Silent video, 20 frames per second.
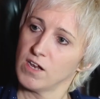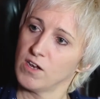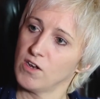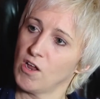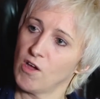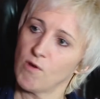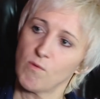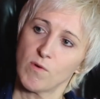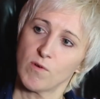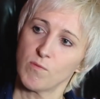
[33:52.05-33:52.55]

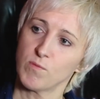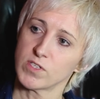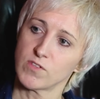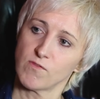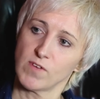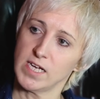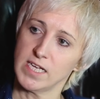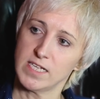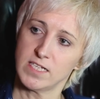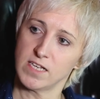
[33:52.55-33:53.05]
No one was
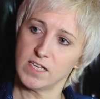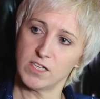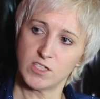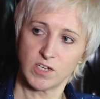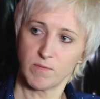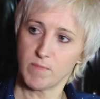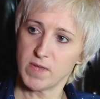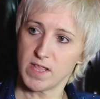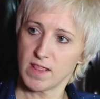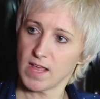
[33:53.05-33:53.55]
really
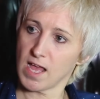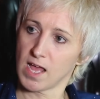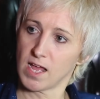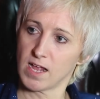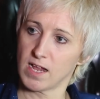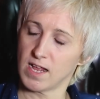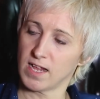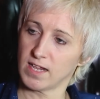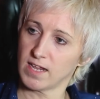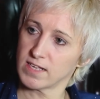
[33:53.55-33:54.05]
teaching me
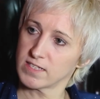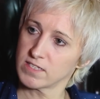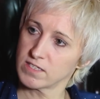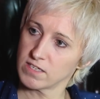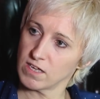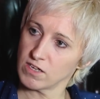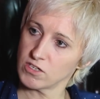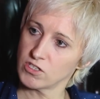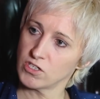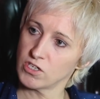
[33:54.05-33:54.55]
that. And that's
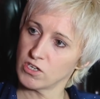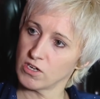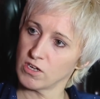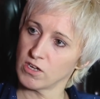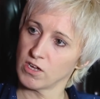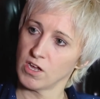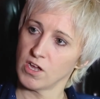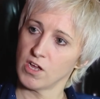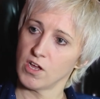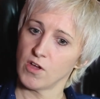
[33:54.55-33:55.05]
such
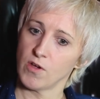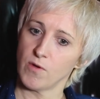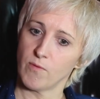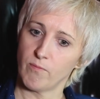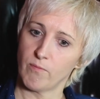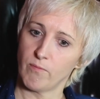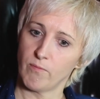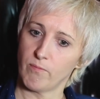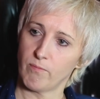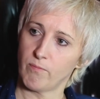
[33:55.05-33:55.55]
a
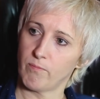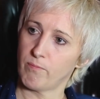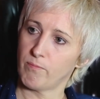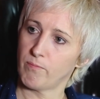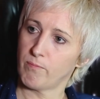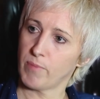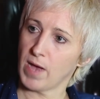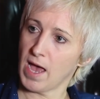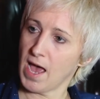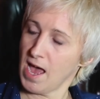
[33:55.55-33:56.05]

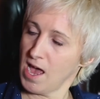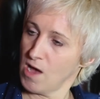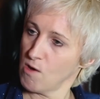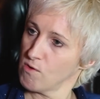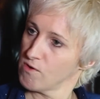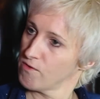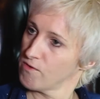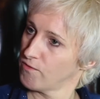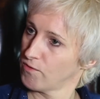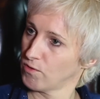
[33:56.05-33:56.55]

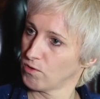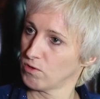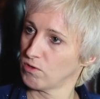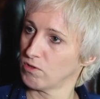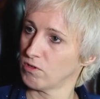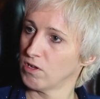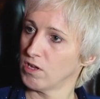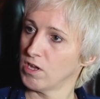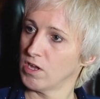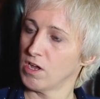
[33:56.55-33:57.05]
powerful